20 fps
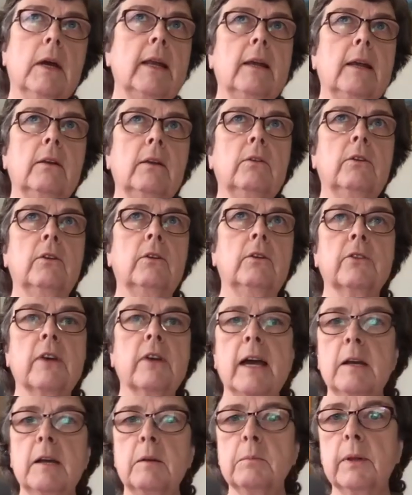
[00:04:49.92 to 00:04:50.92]
any
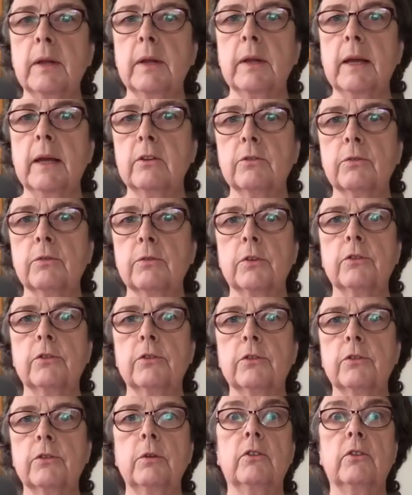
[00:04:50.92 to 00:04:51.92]
design plans for
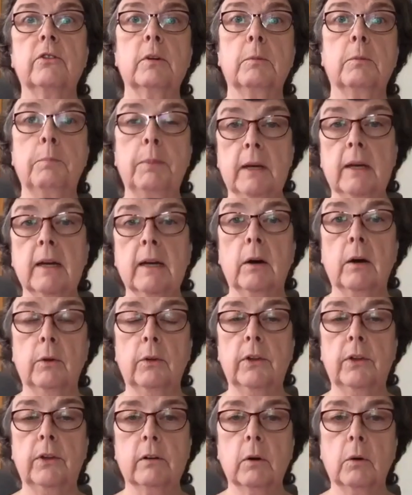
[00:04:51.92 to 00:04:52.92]
students to
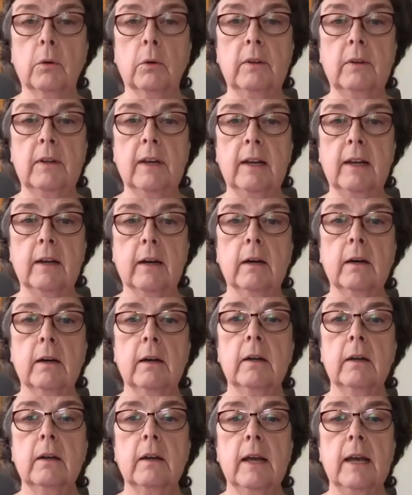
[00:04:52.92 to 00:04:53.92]
pick out their own
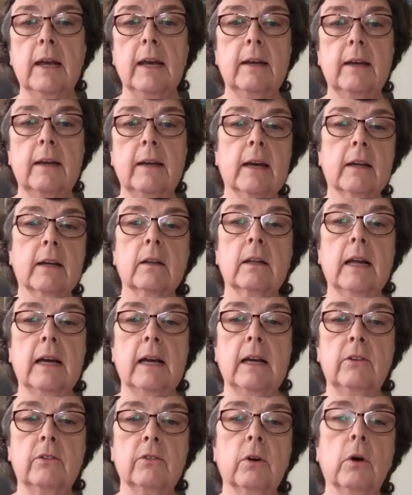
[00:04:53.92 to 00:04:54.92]
data and
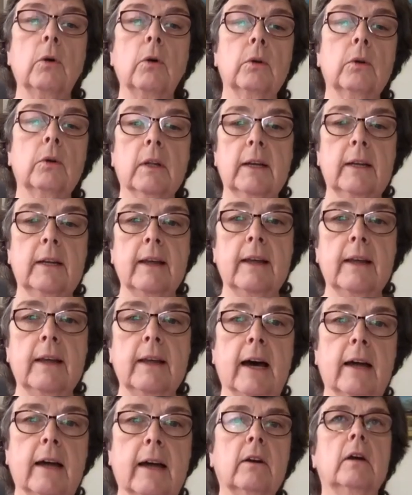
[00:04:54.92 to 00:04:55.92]
analyze only
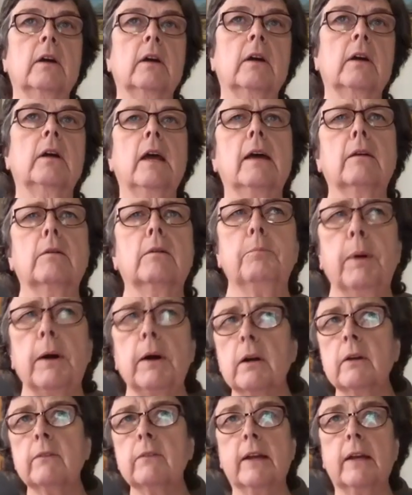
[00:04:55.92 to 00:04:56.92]
that.
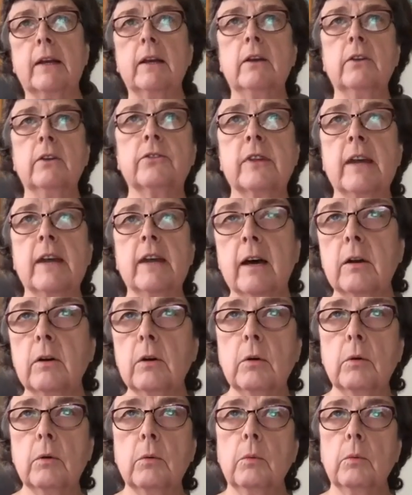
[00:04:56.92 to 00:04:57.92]
And part of it is
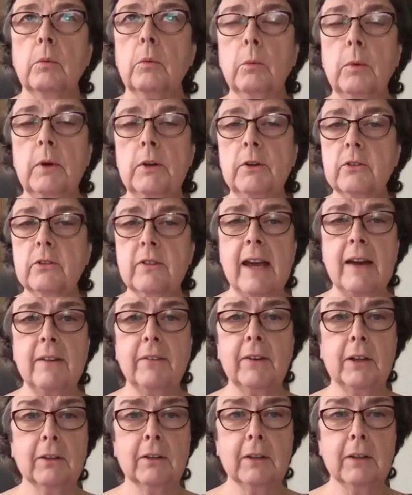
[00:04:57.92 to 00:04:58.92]
that we
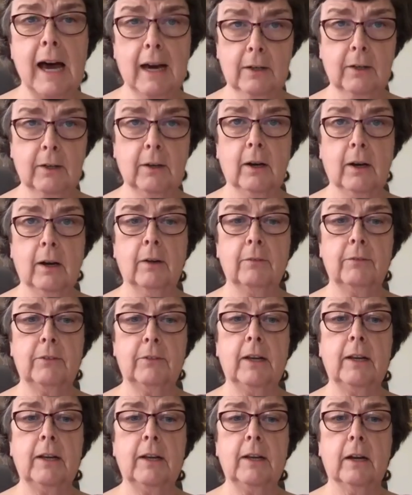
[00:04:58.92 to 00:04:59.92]
just have a lot
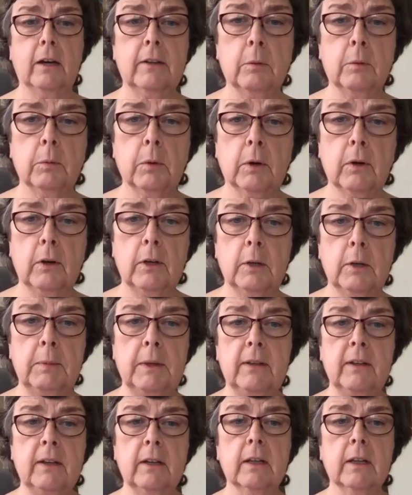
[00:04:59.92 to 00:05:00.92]
of data that we're
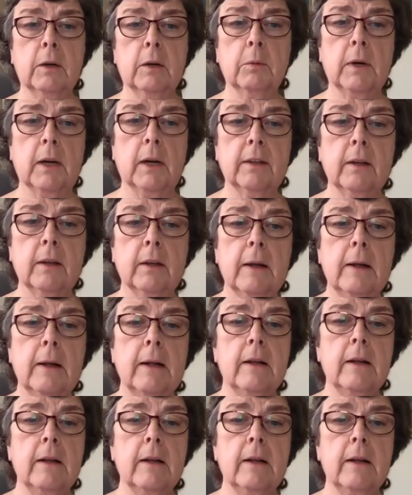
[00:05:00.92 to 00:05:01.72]
going to be dealing with.